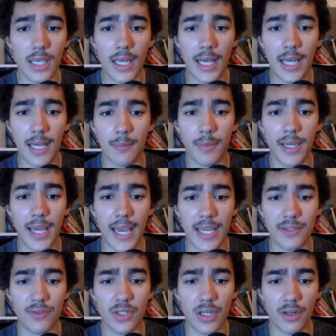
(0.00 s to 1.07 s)
But yeah,
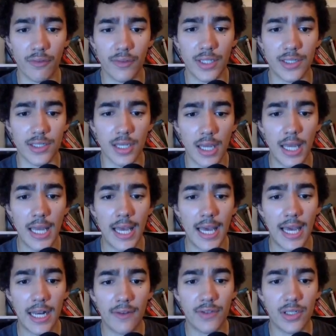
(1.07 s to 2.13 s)
XFusion
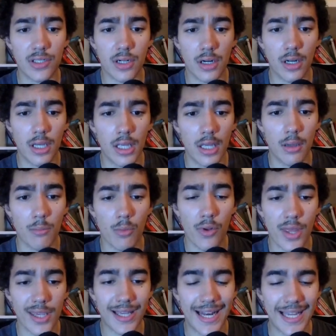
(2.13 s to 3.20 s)
NFTs are more
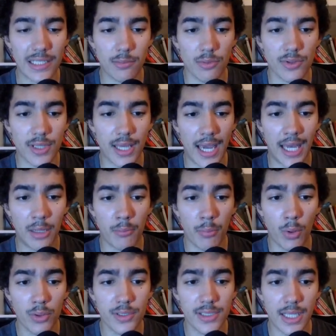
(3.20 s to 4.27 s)
than collectibles. They add
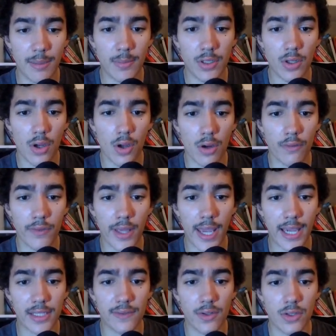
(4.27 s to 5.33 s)
bold statement of the
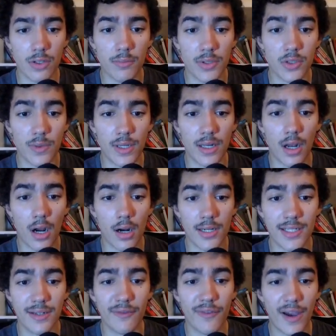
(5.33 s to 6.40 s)
XFusion between
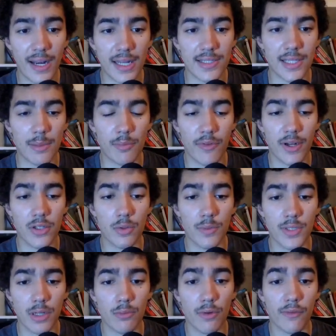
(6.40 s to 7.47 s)
art and finance. They provide
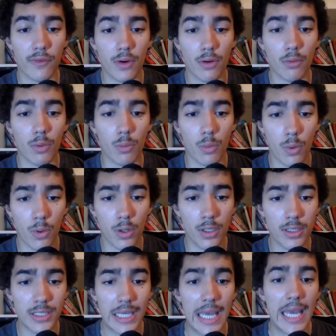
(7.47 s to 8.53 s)
2% referral
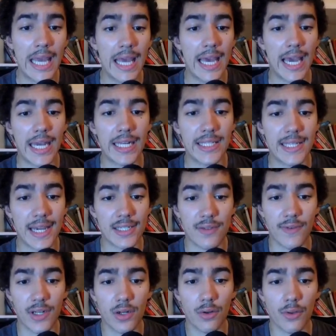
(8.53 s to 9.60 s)
reward, and is
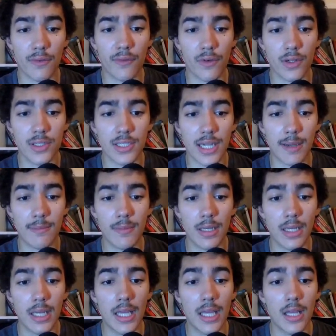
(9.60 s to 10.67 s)
activated on the first time
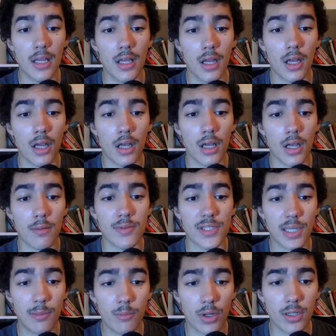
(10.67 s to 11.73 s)

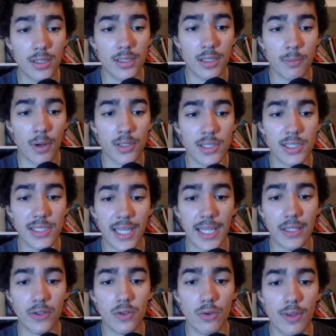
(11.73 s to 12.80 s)
someone deposits
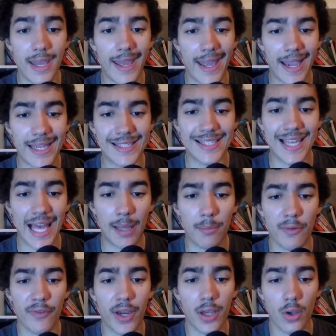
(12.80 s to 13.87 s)
into the
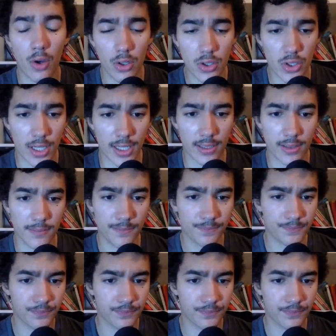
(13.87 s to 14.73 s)
XAmplify contract.